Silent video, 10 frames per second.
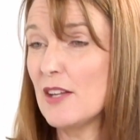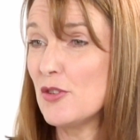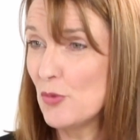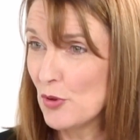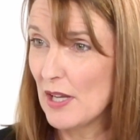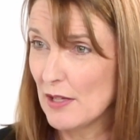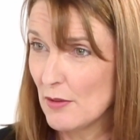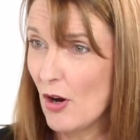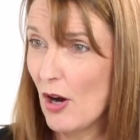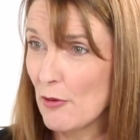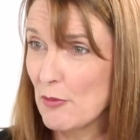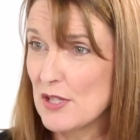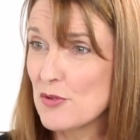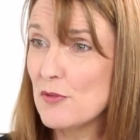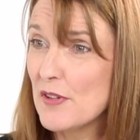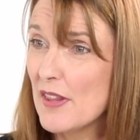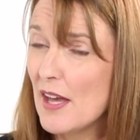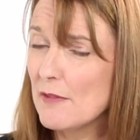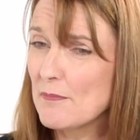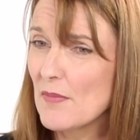and you will get higher rental for that.